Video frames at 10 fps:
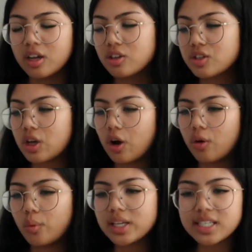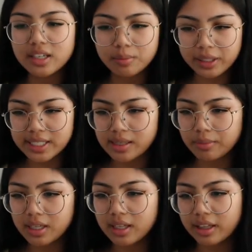So once I complete
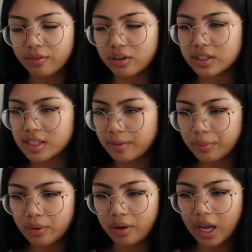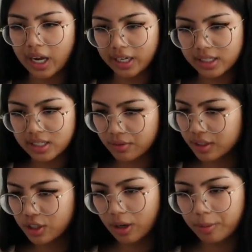something, like for example, I
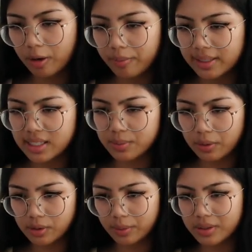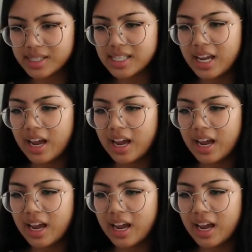definitely dropped off my disposables,